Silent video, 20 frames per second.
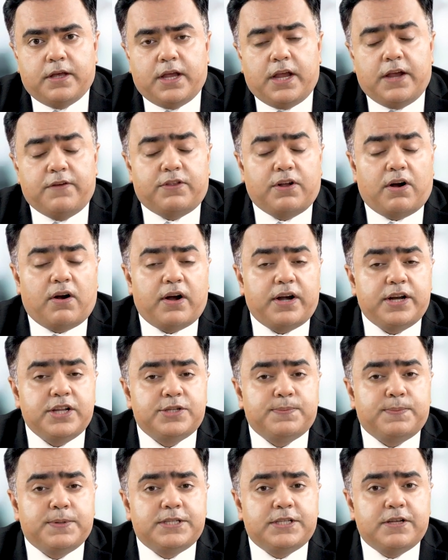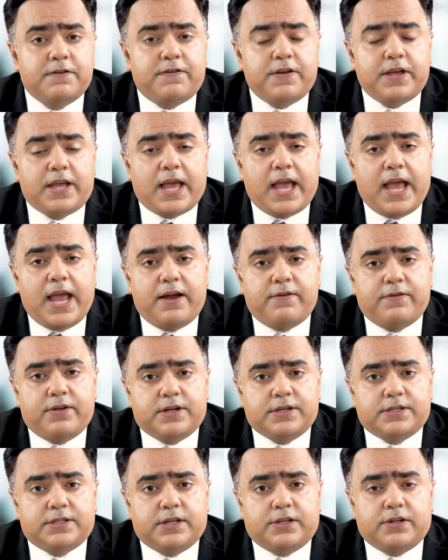If there are any specific
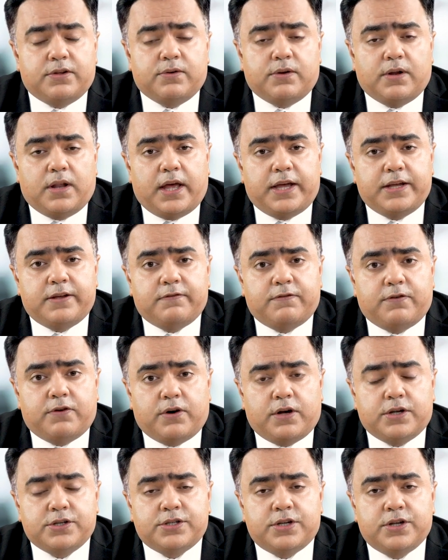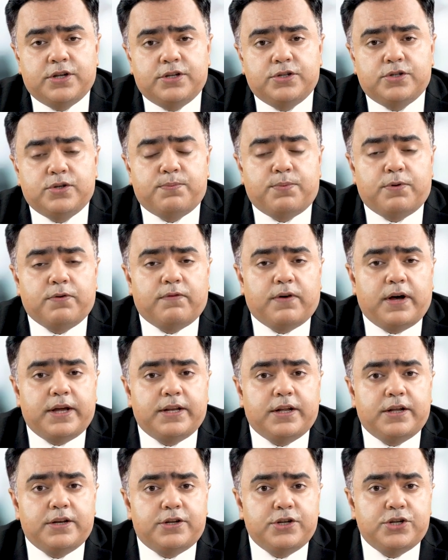areas that you'd like for us to
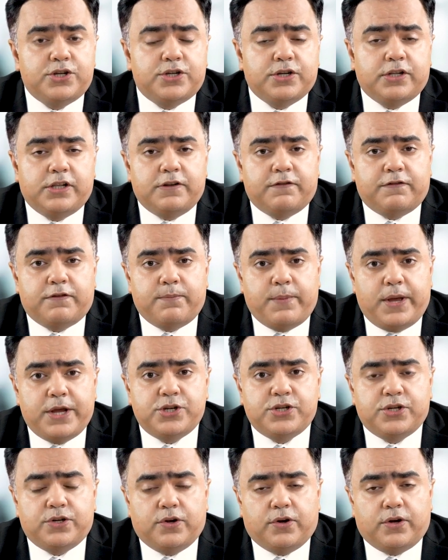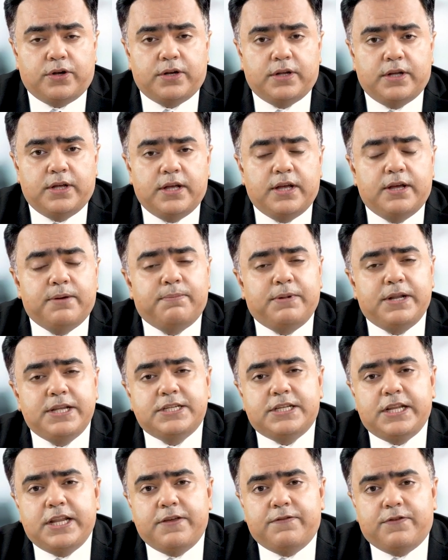provide additional information on,
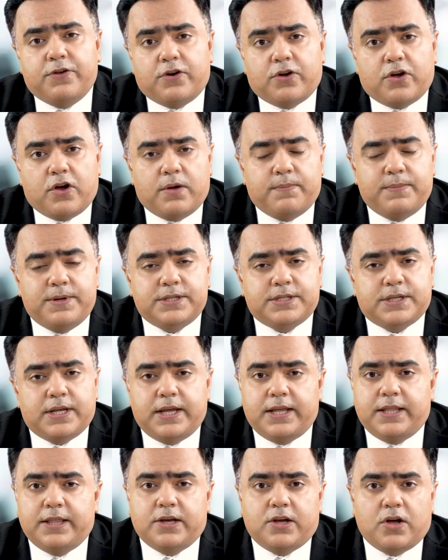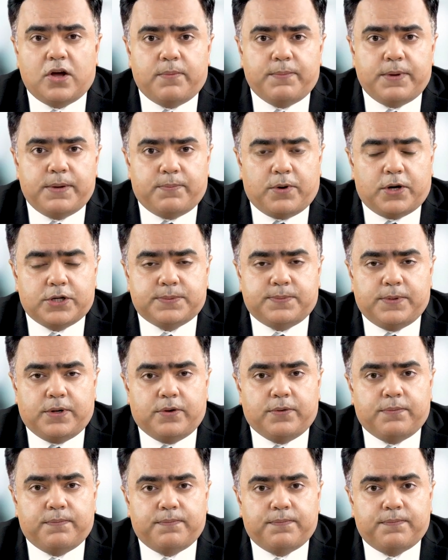please leave your comments in the comment box
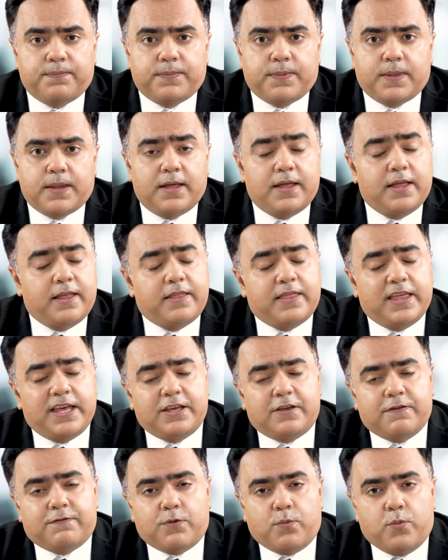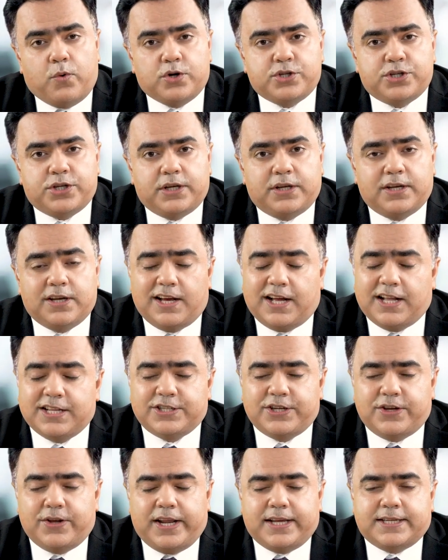below. Thank you for watching. I'll
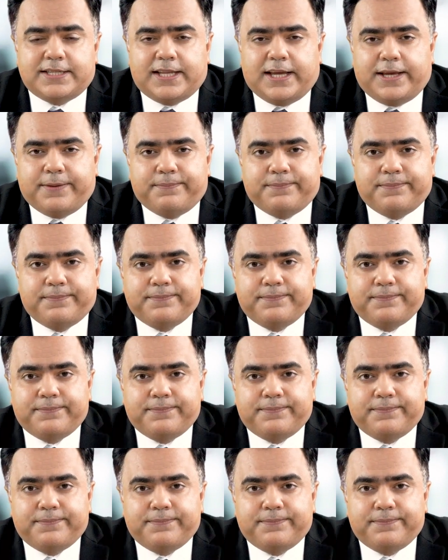see you next time.